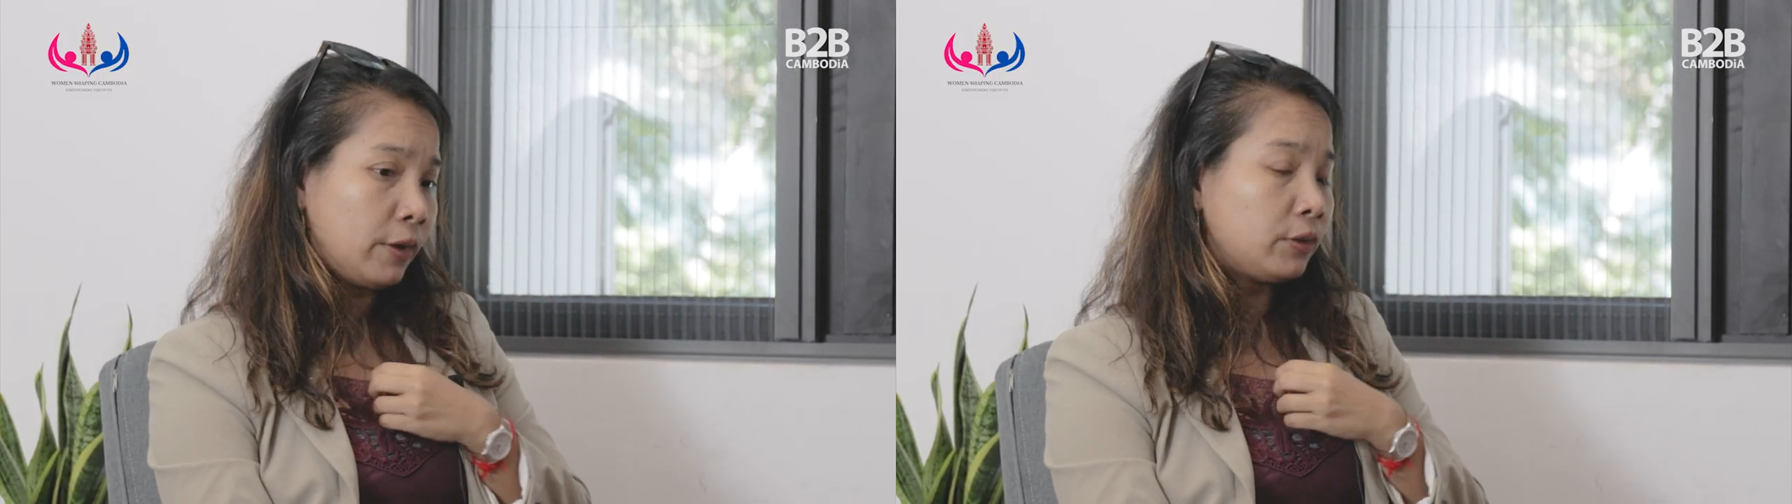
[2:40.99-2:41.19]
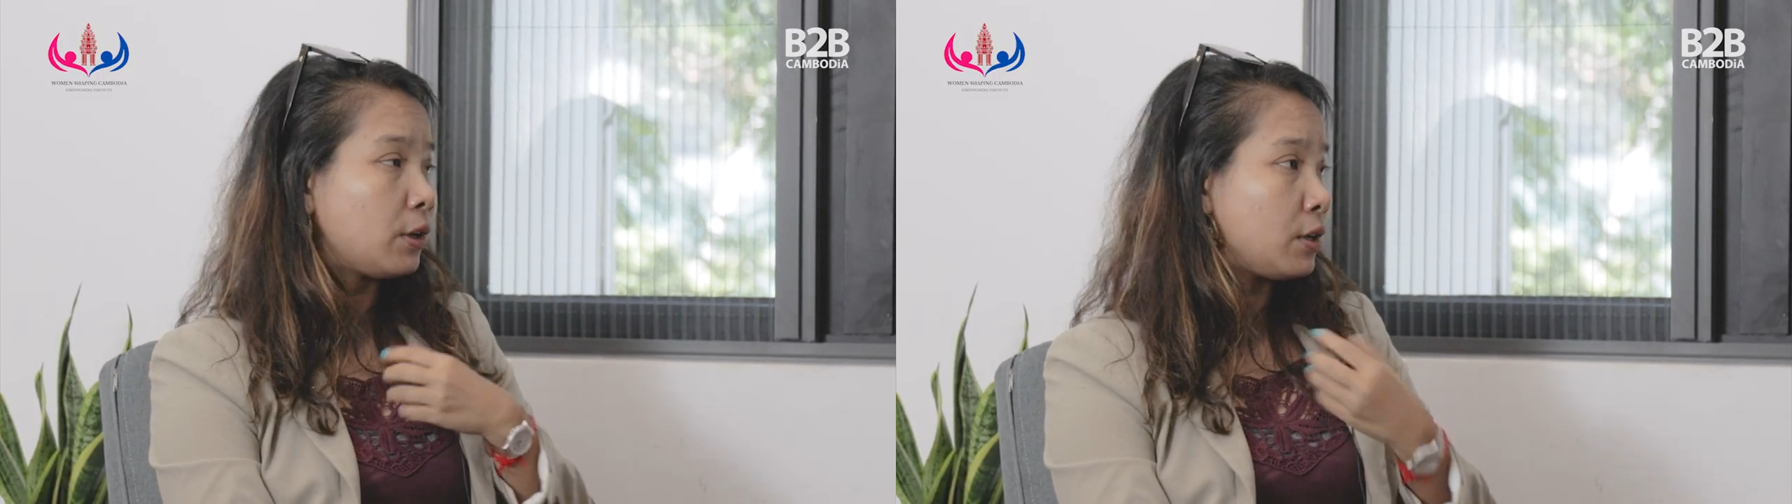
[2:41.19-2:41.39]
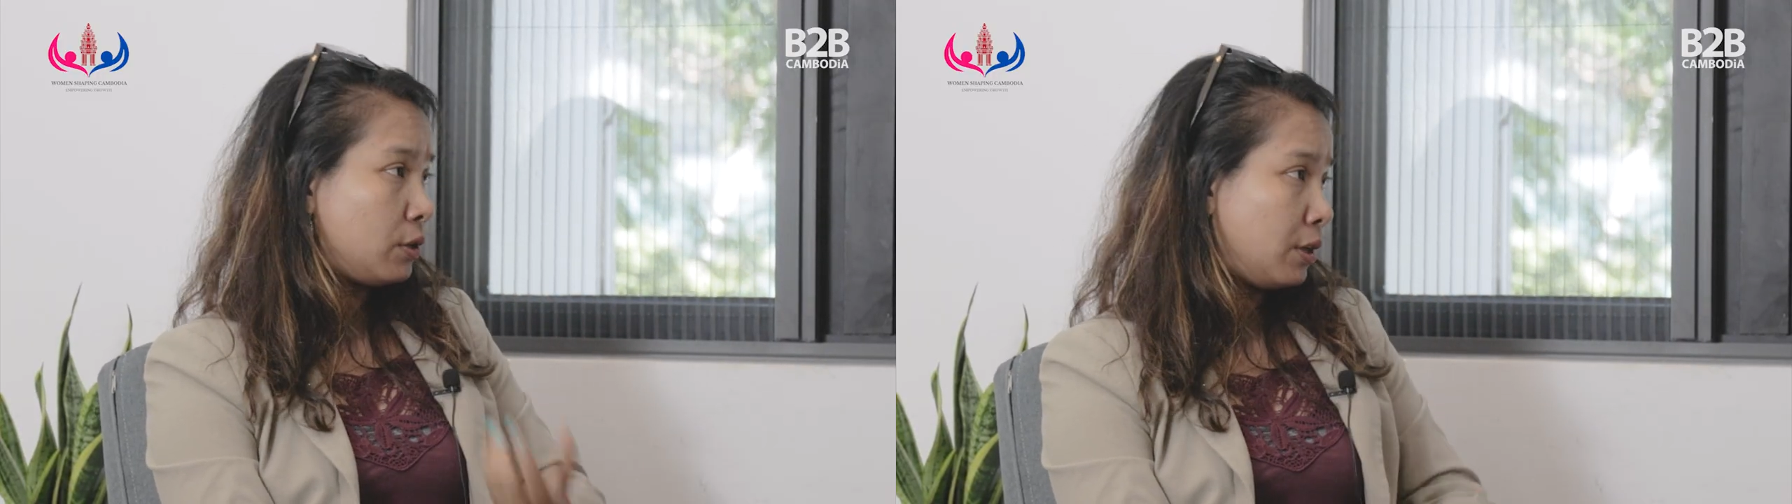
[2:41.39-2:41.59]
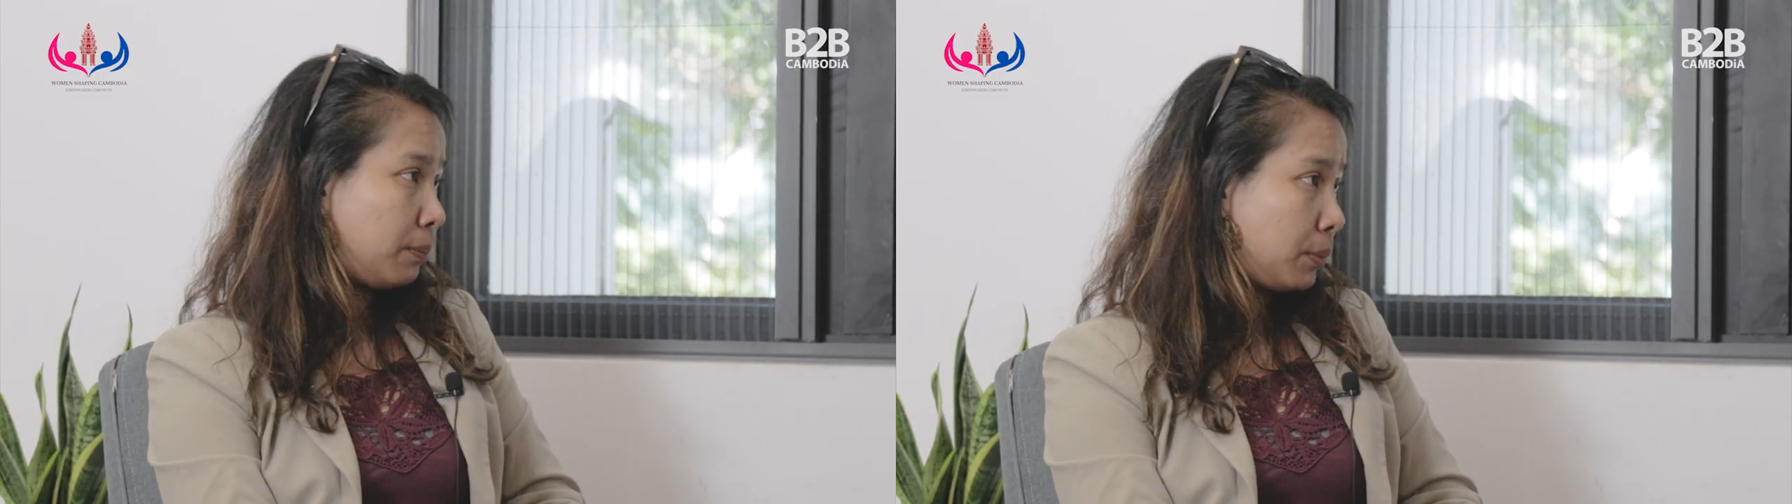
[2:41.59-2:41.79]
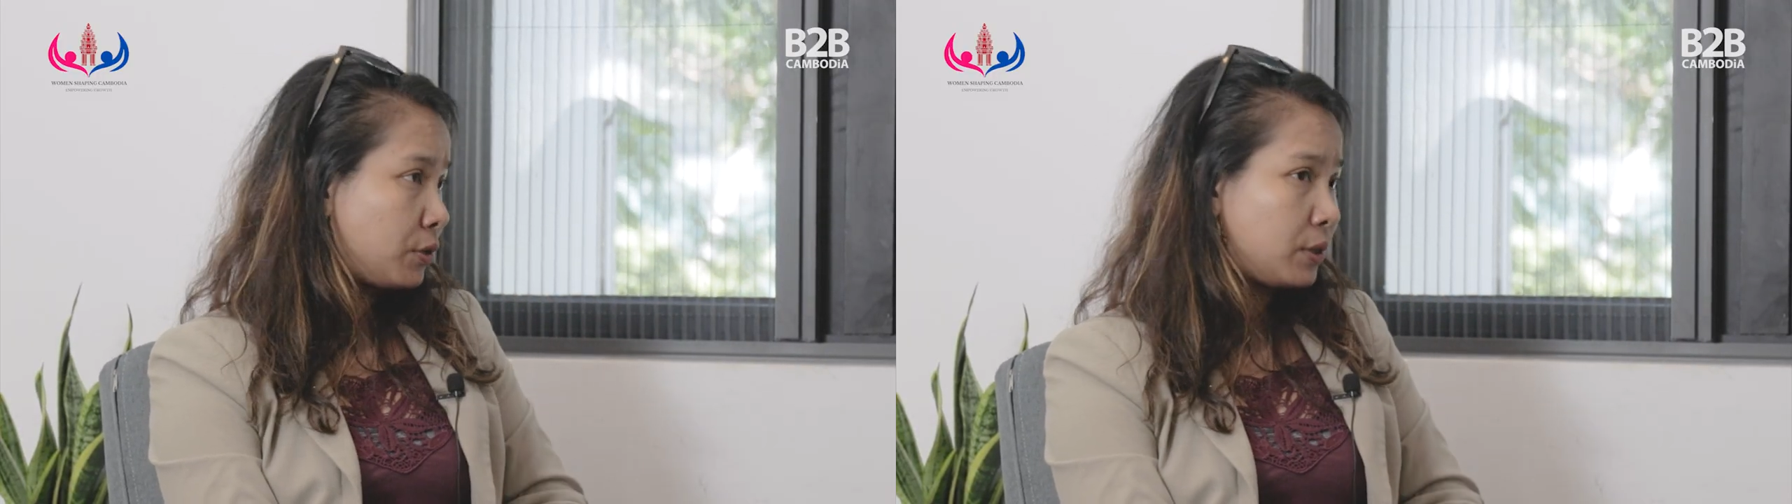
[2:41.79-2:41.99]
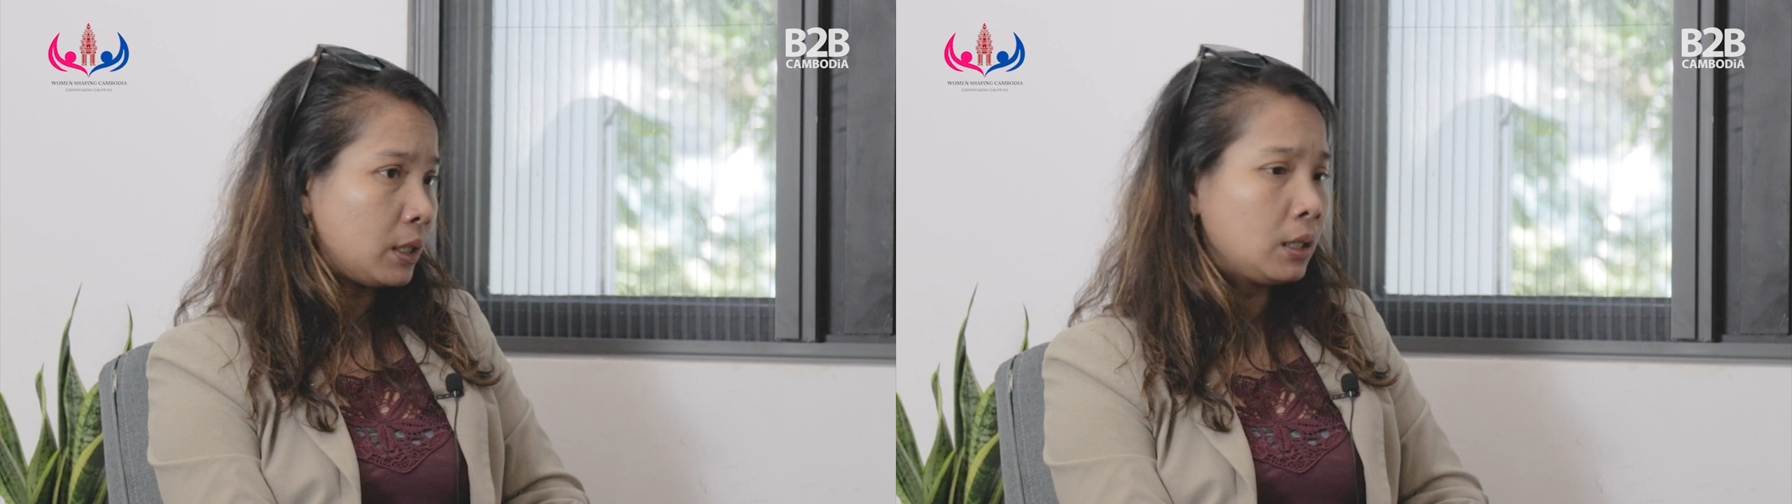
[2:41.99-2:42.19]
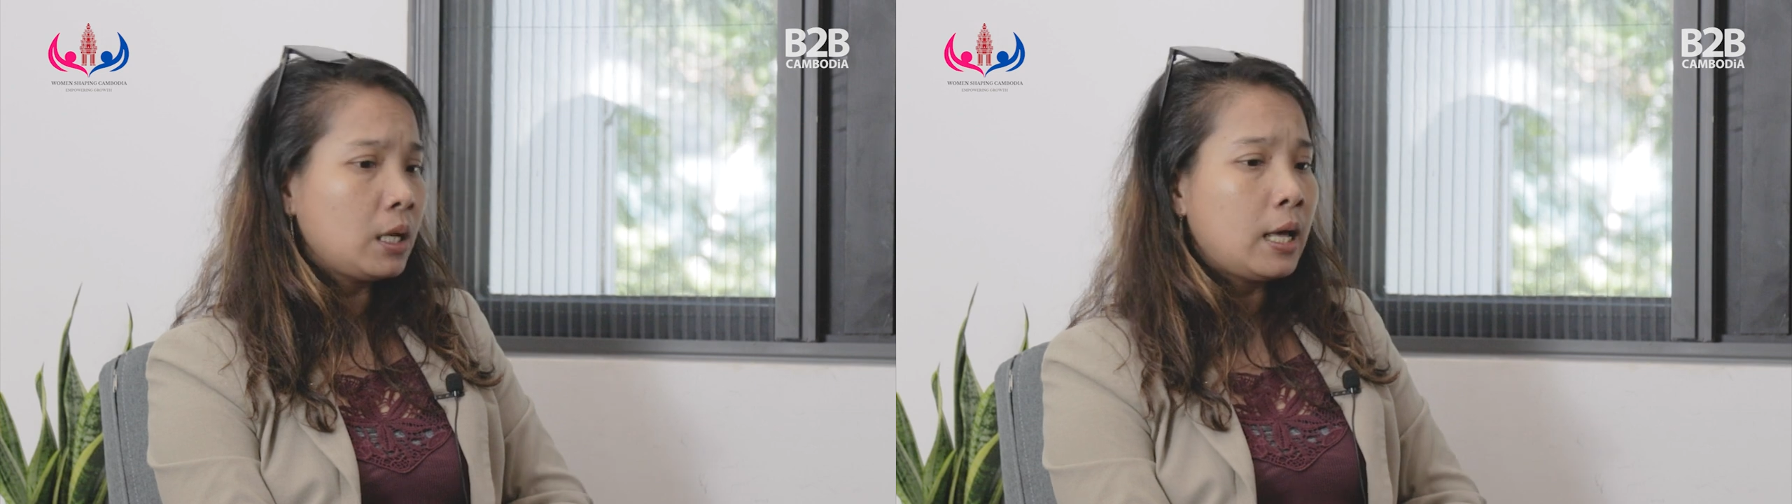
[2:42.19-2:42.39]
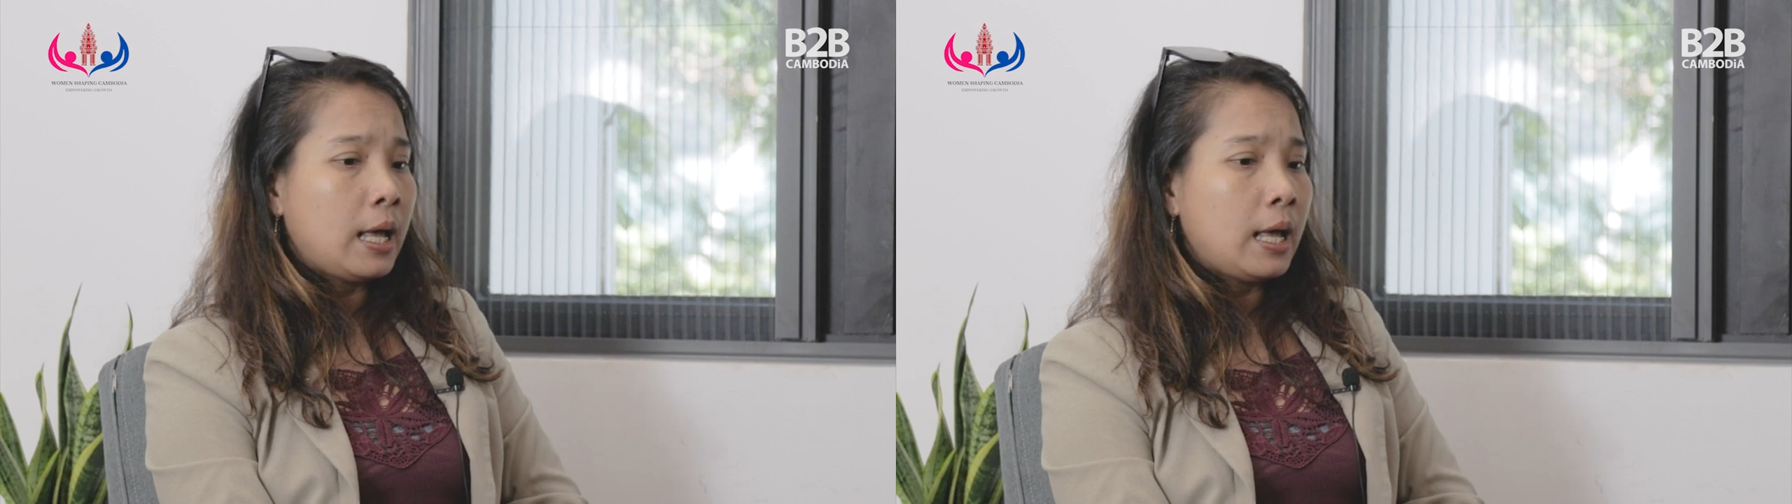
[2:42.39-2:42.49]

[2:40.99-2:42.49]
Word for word: I thought as a young person.